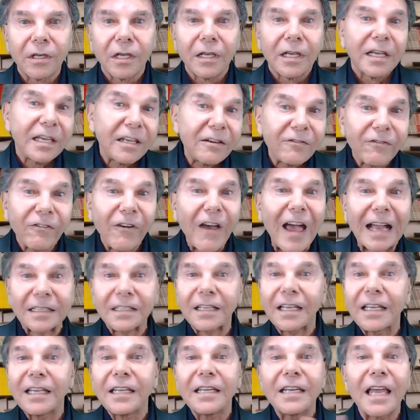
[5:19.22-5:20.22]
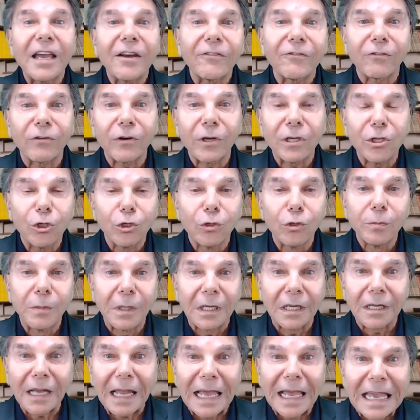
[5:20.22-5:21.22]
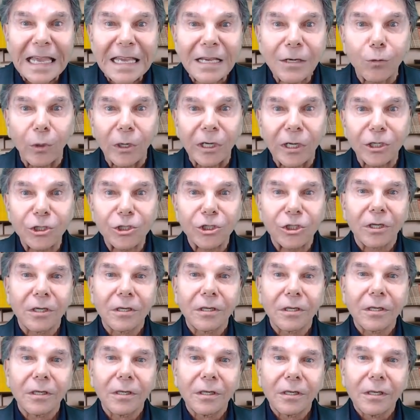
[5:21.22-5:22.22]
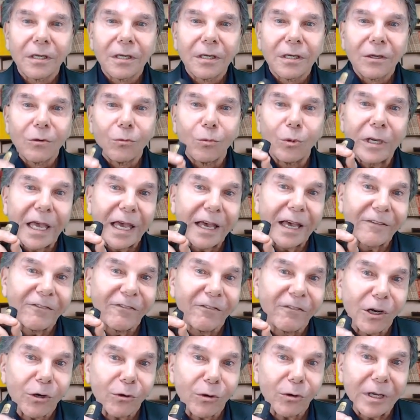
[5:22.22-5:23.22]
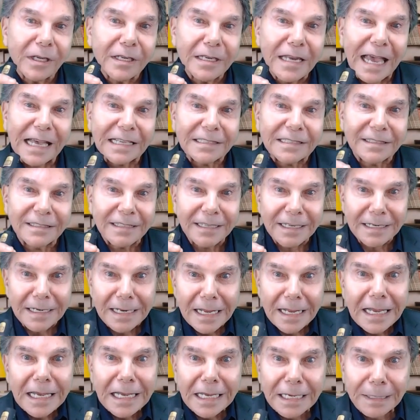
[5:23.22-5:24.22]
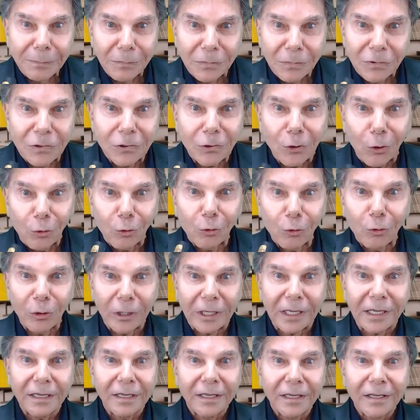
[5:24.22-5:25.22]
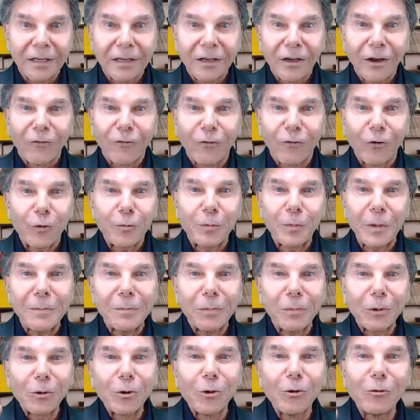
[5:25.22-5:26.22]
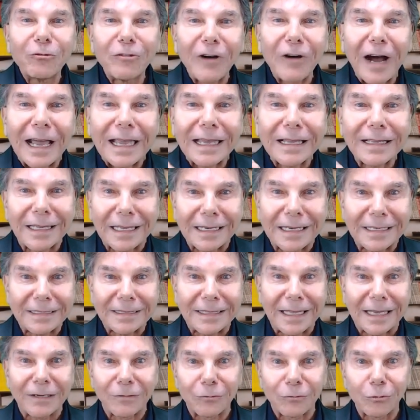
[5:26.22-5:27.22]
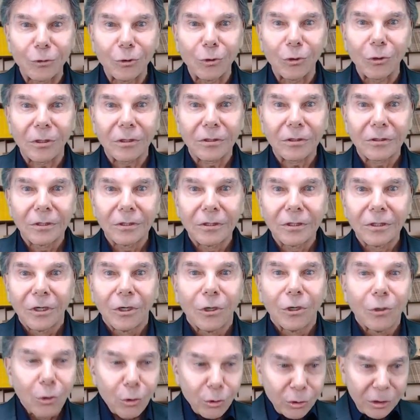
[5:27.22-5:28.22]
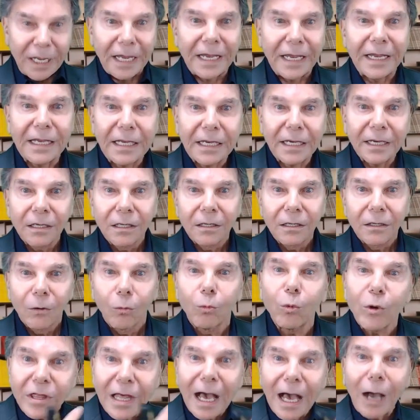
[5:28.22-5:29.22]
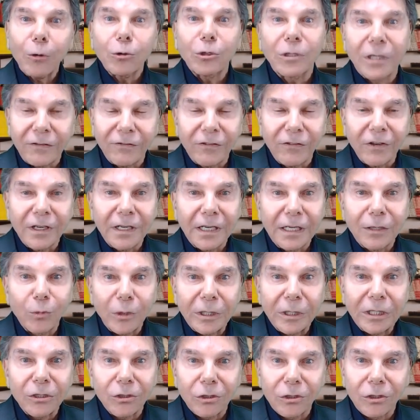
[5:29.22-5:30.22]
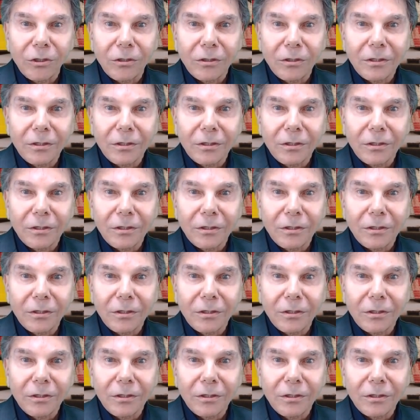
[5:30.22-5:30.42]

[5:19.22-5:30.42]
In fact, in every human language, we have very nasty names, don't we, for people who violate that rule, who take without giving in return.